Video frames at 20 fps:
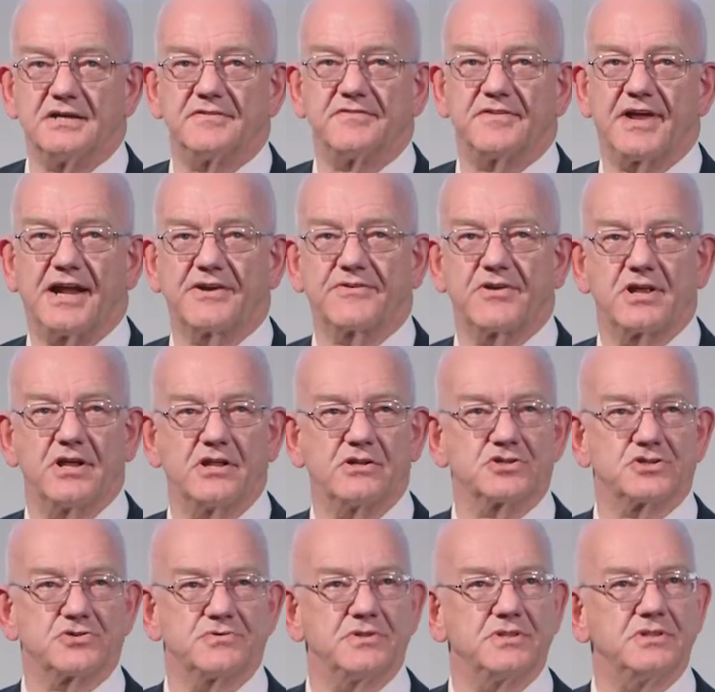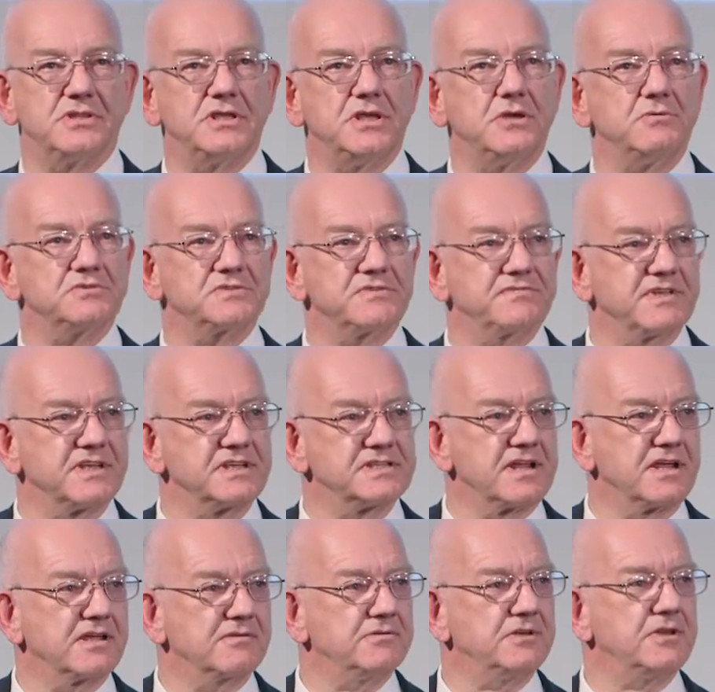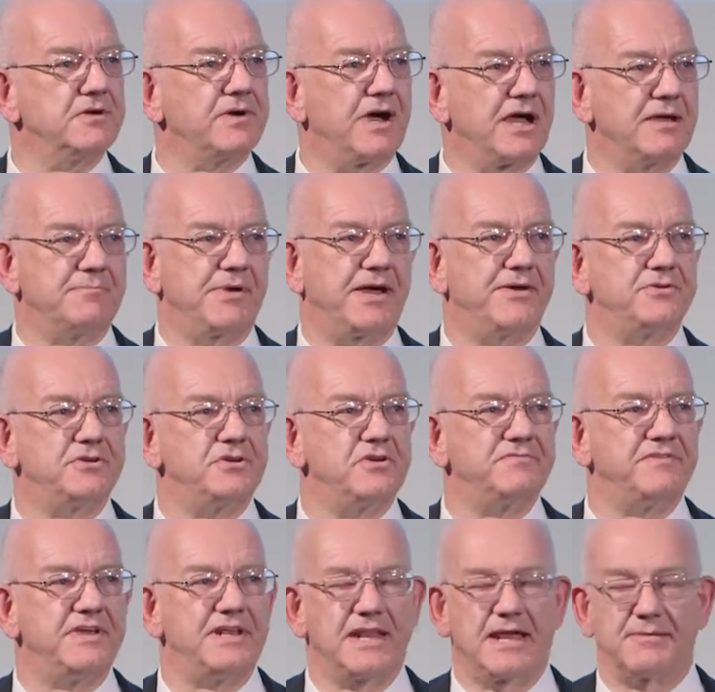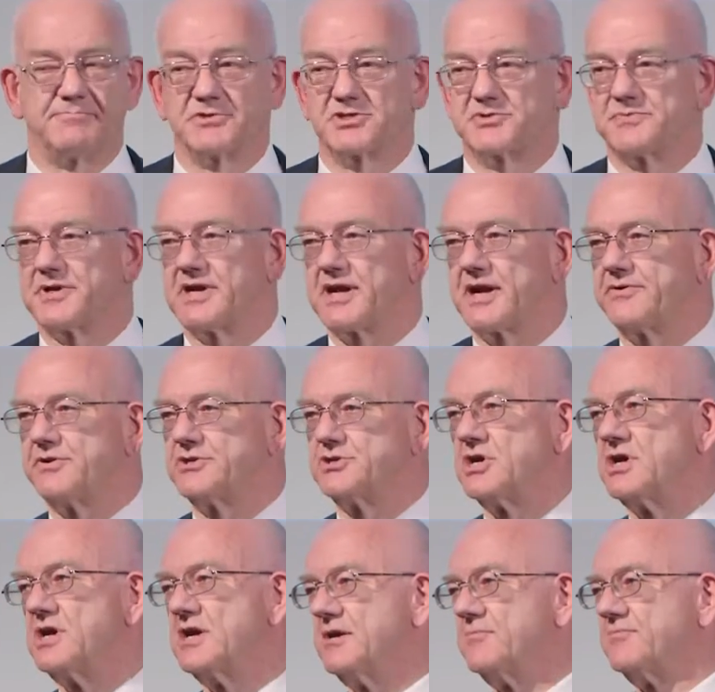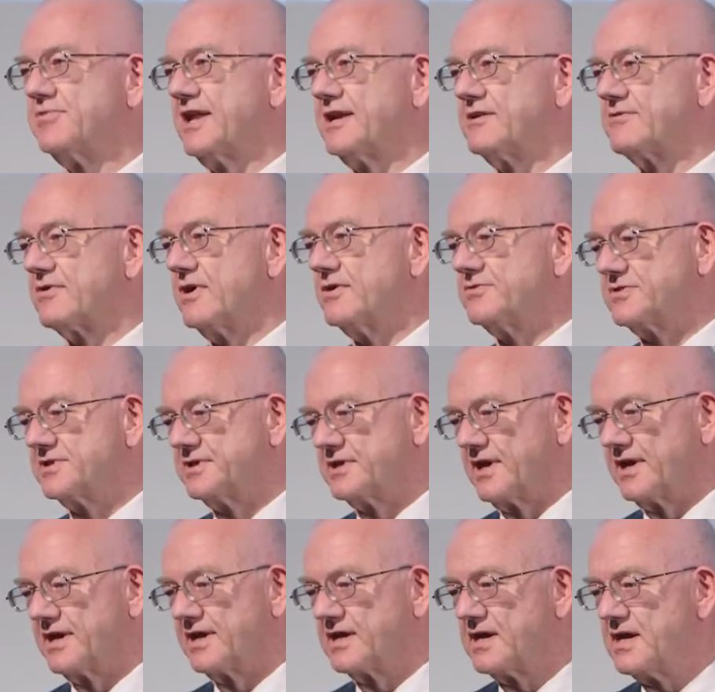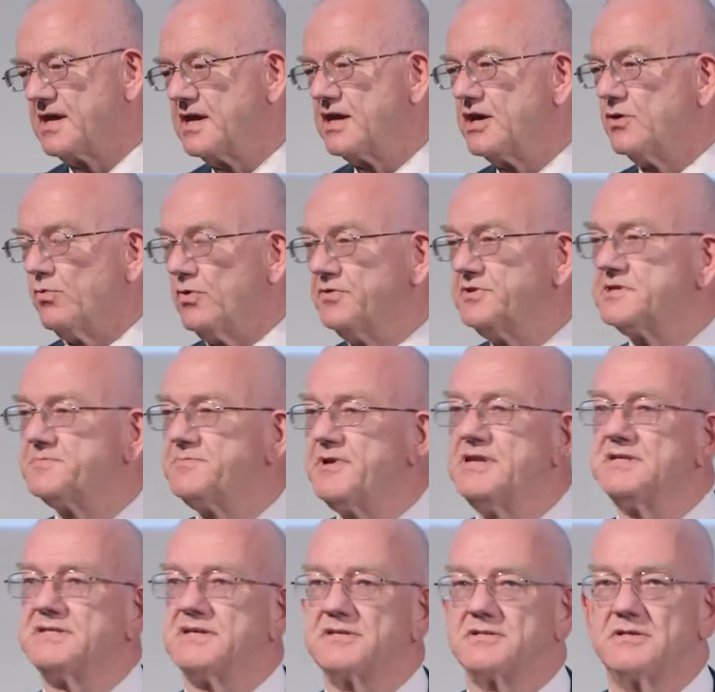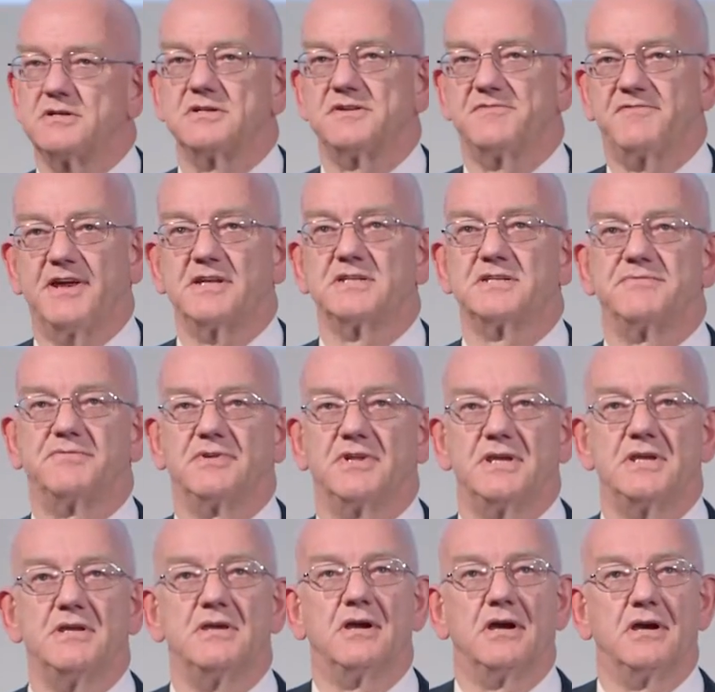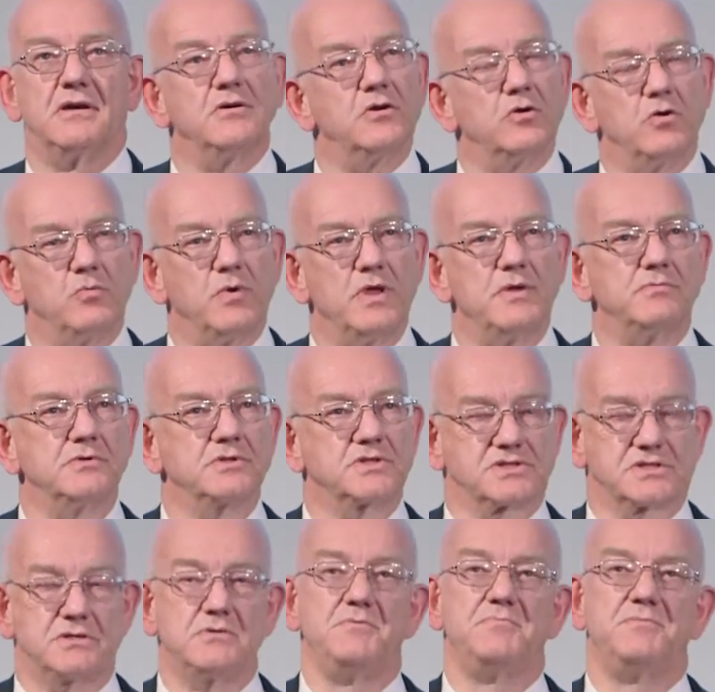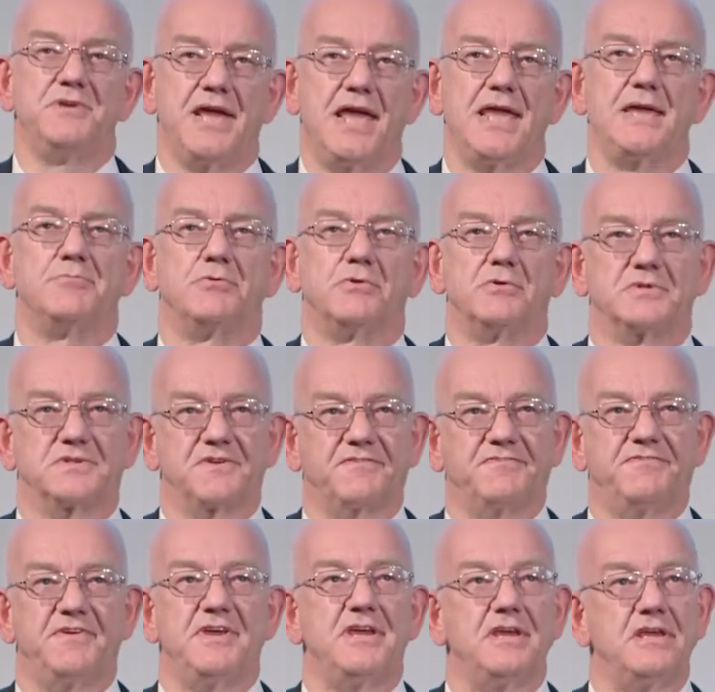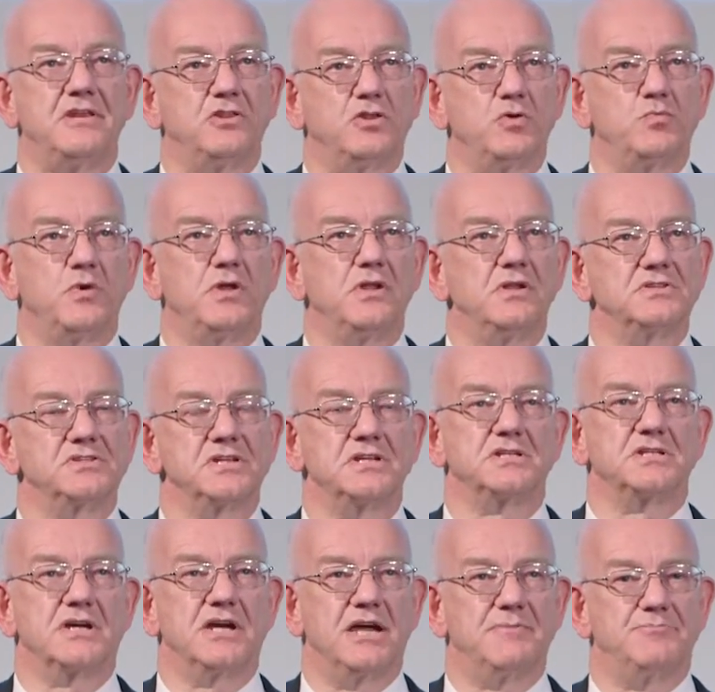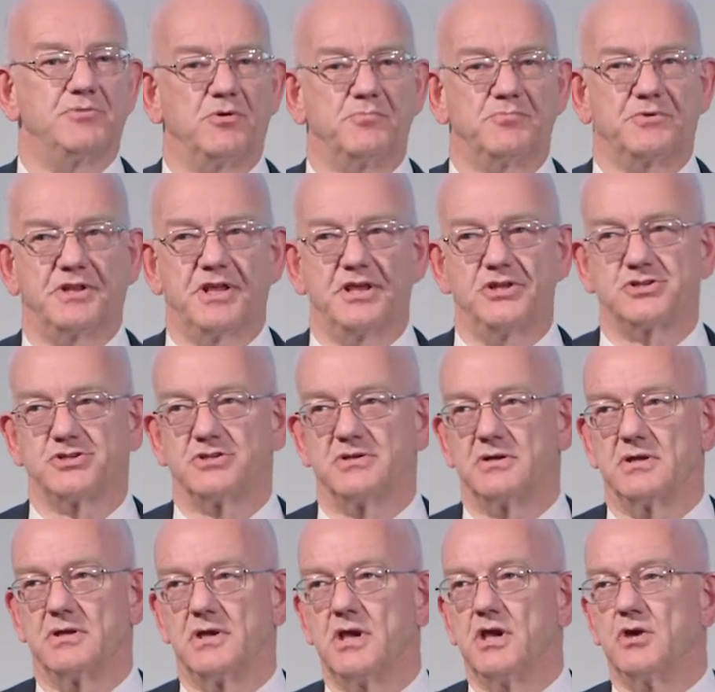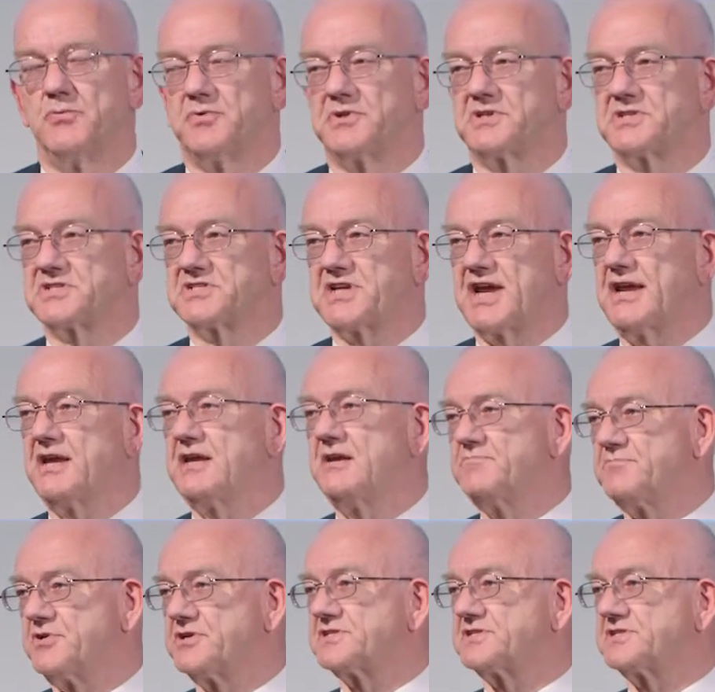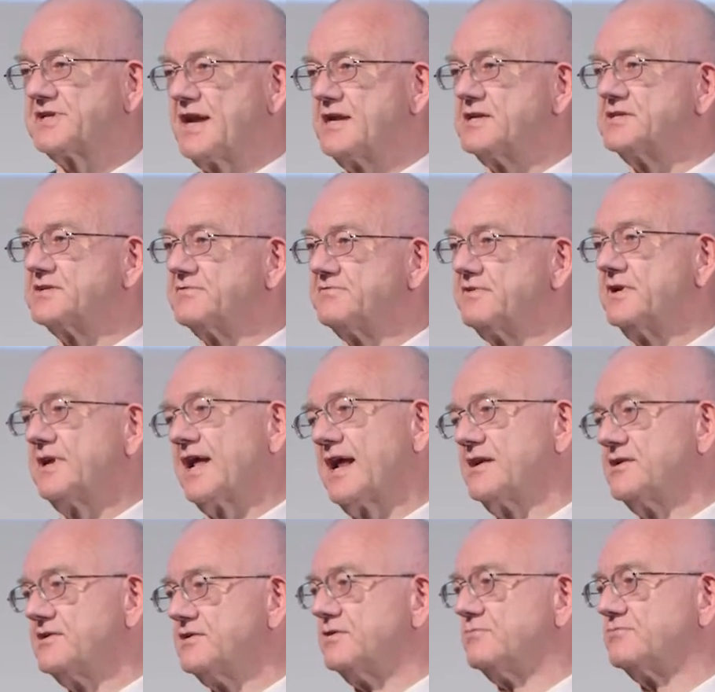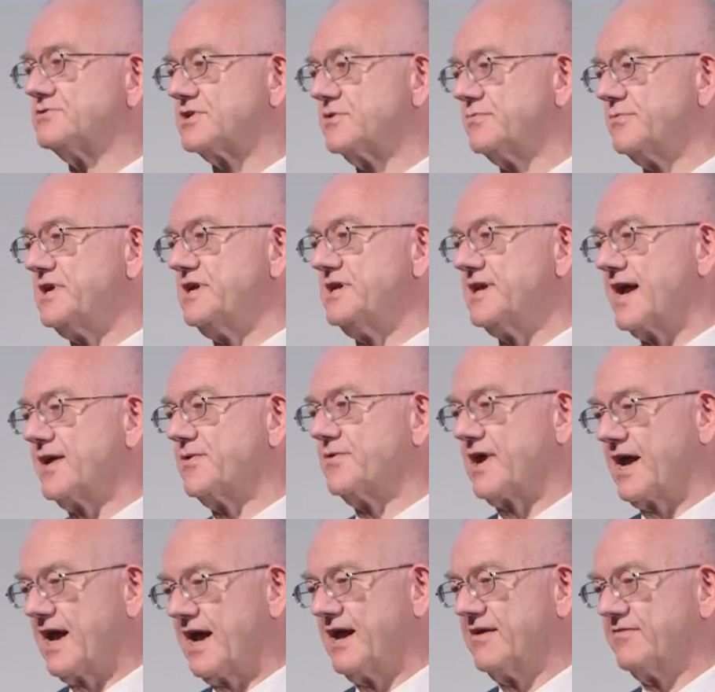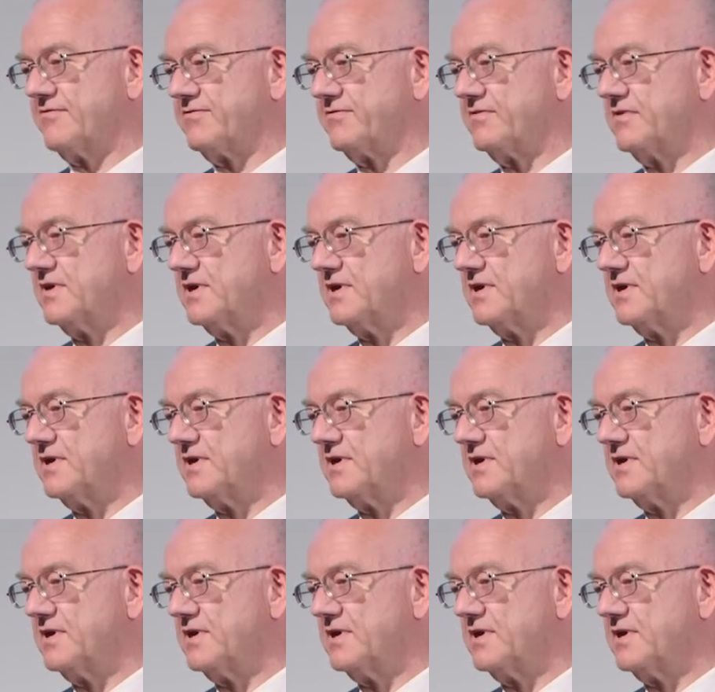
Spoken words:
of agriculture and the use of things like, you know, high-powered UV lamps to encourage plant growth and the like. What this means is that effectively we will soon be able to feed the world's entire population with 10% of the land use that we now have.